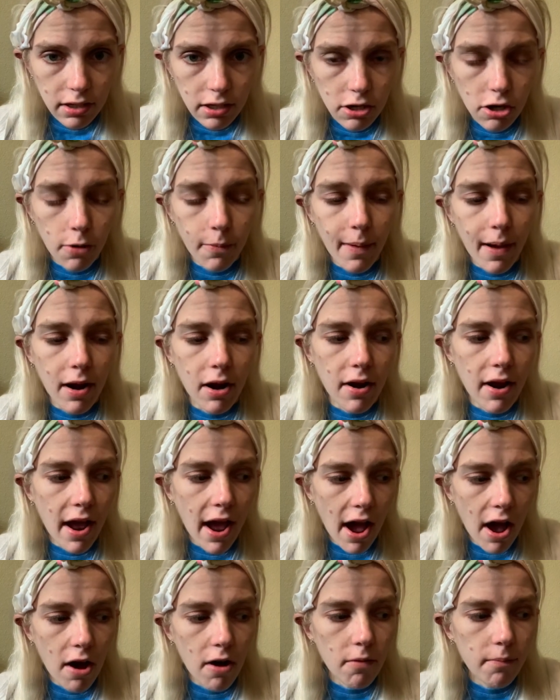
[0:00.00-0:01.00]
No matter
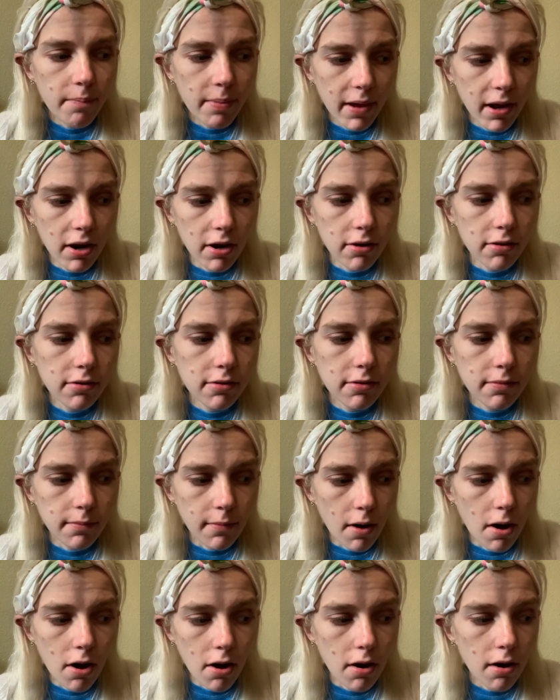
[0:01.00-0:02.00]
how big or
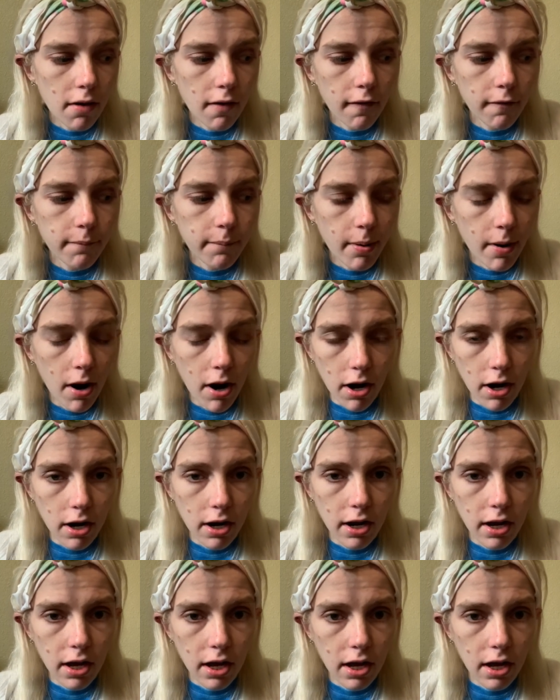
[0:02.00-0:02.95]
small part